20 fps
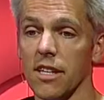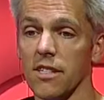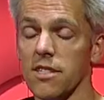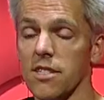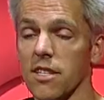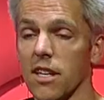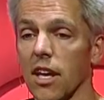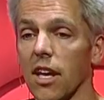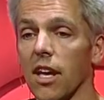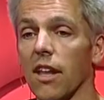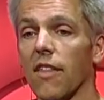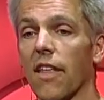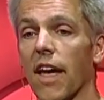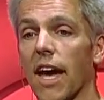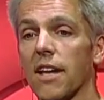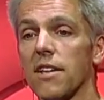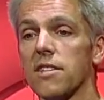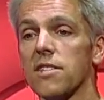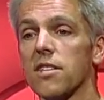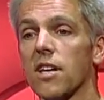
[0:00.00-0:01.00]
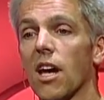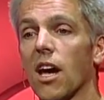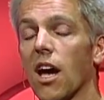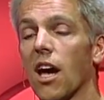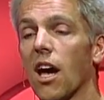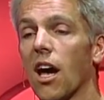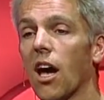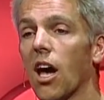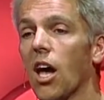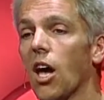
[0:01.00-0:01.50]
is that
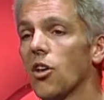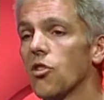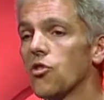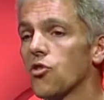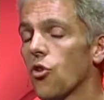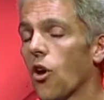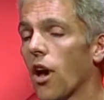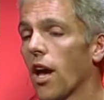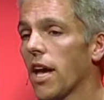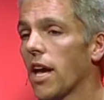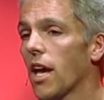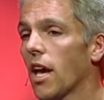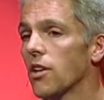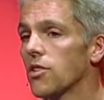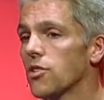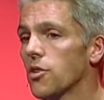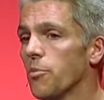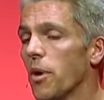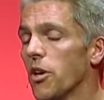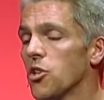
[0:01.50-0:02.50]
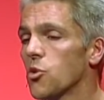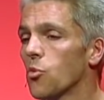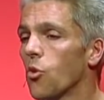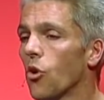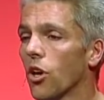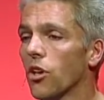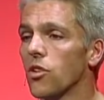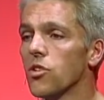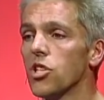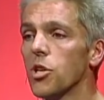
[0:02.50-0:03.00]
try to measure
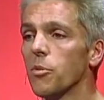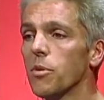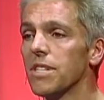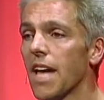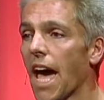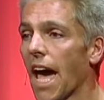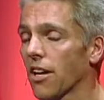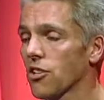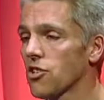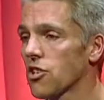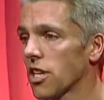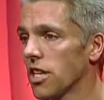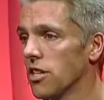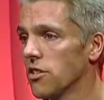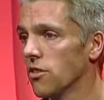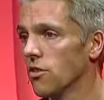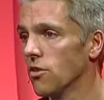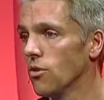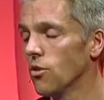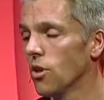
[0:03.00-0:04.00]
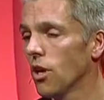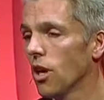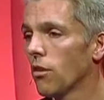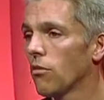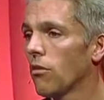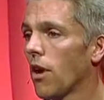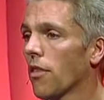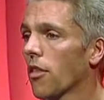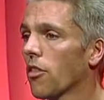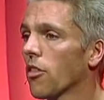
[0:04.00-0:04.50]
what consumers actually do
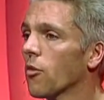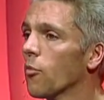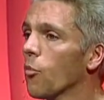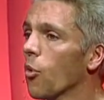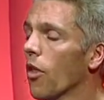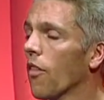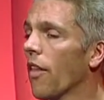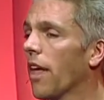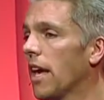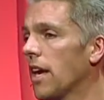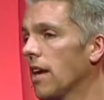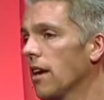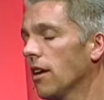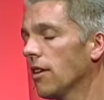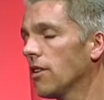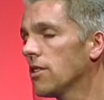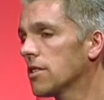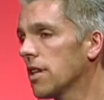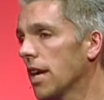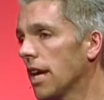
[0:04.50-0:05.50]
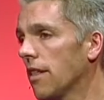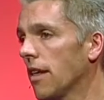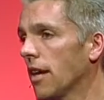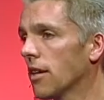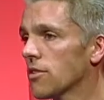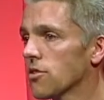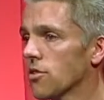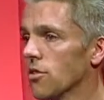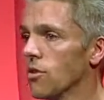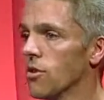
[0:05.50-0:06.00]
rather than what they say
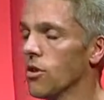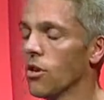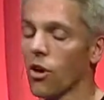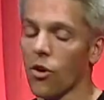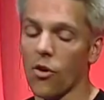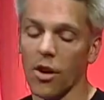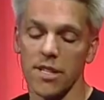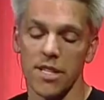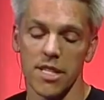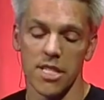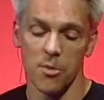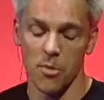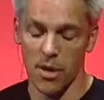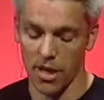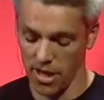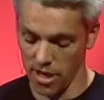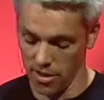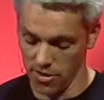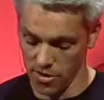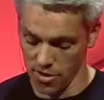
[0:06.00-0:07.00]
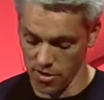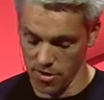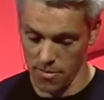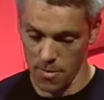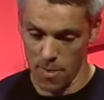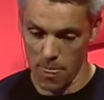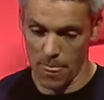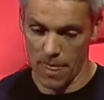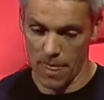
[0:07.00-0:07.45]
they'll do or anticipate they'll do.